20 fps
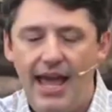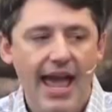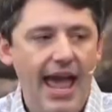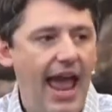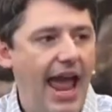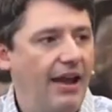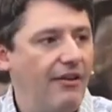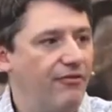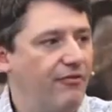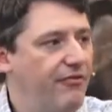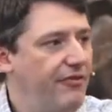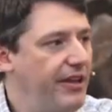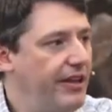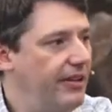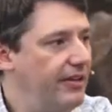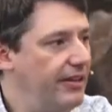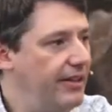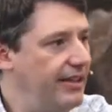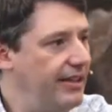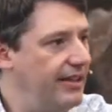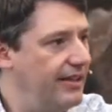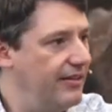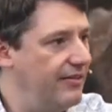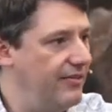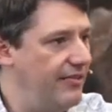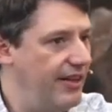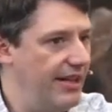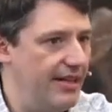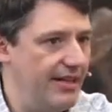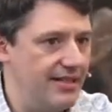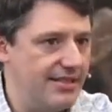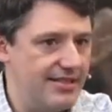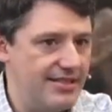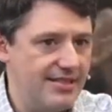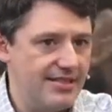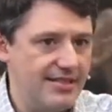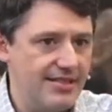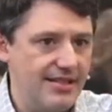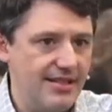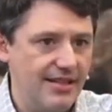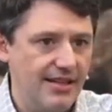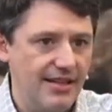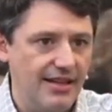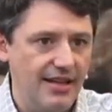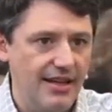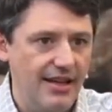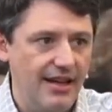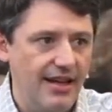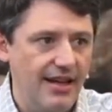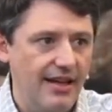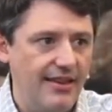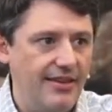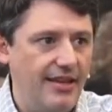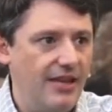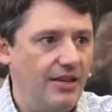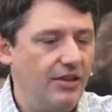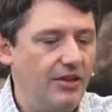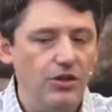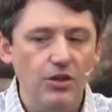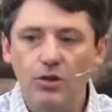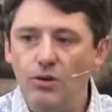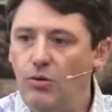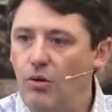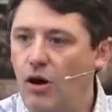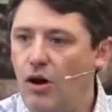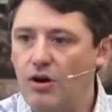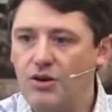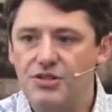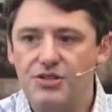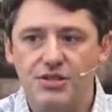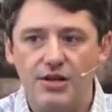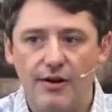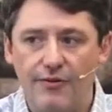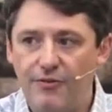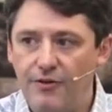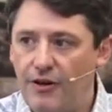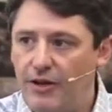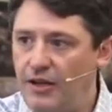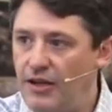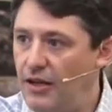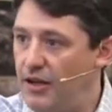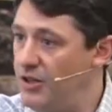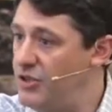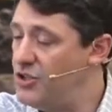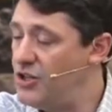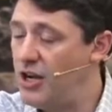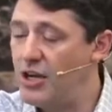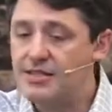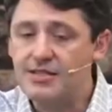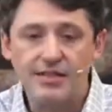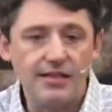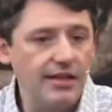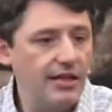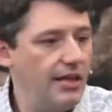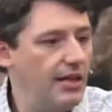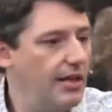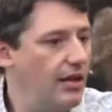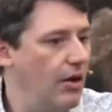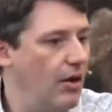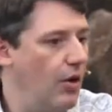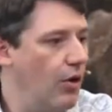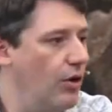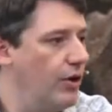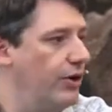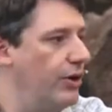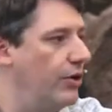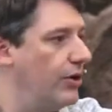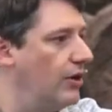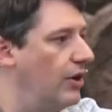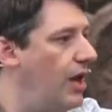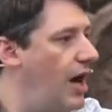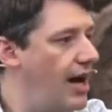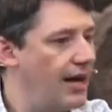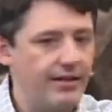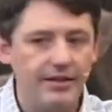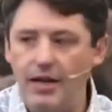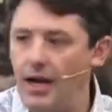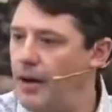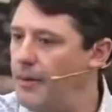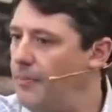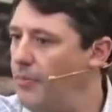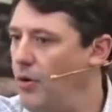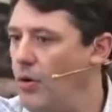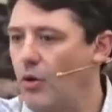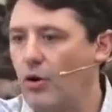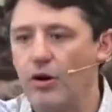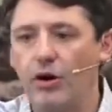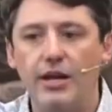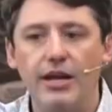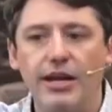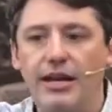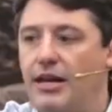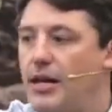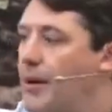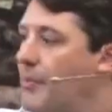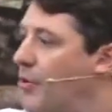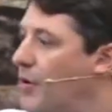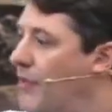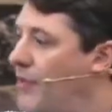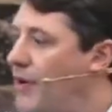and feeling convinced that you are suffering unjustly or you're locked up or any number of